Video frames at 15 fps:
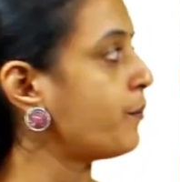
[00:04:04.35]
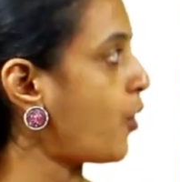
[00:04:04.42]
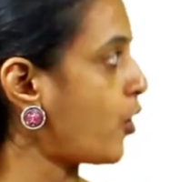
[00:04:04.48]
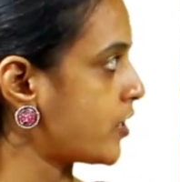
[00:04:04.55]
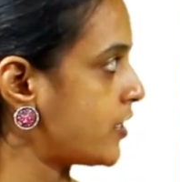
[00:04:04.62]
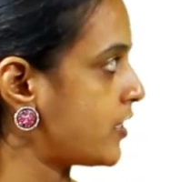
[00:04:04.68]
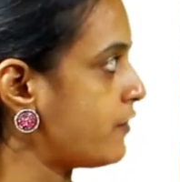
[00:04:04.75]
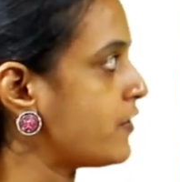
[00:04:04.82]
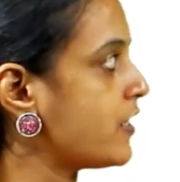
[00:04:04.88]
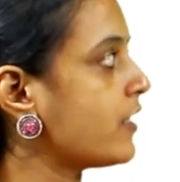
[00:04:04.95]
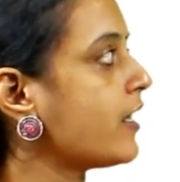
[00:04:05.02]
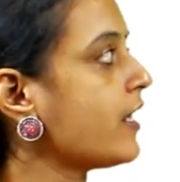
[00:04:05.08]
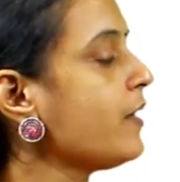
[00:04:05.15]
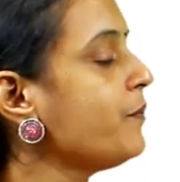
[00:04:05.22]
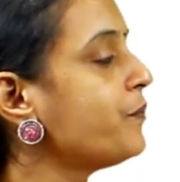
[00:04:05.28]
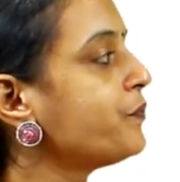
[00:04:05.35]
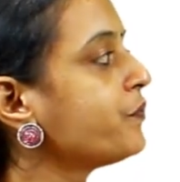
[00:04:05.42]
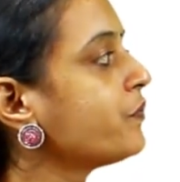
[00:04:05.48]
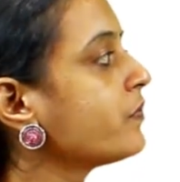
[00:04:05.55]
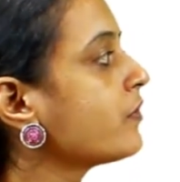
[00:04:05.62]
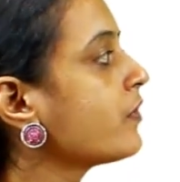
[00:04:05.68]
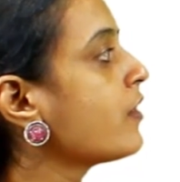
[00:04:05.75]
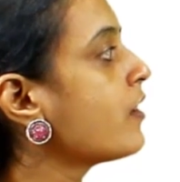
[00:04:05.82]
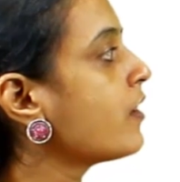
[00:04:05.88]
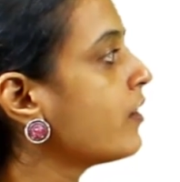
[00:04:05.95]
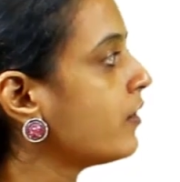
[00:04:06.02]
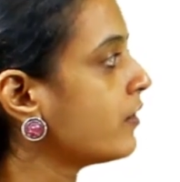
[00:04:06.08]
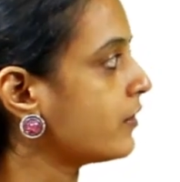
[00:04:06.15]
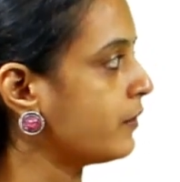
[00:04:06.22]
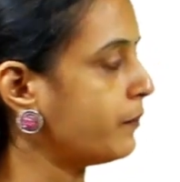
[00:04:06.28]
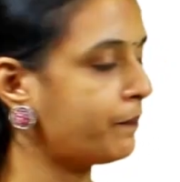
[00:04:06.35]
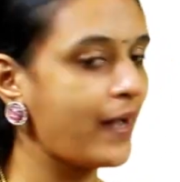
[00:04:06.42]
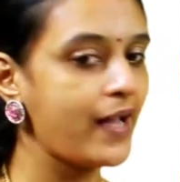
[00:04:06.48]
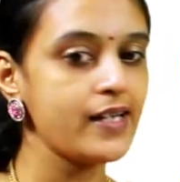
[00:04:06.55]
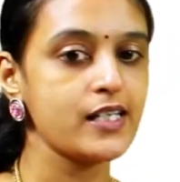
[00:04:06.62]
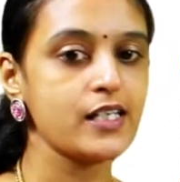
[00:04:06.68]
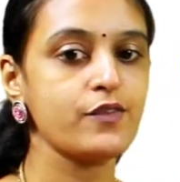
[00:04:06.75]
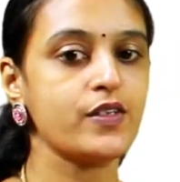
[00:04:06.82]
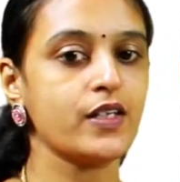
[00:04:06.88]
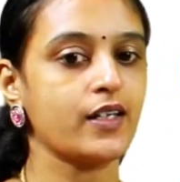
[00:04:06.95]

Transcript: positive degree, comparative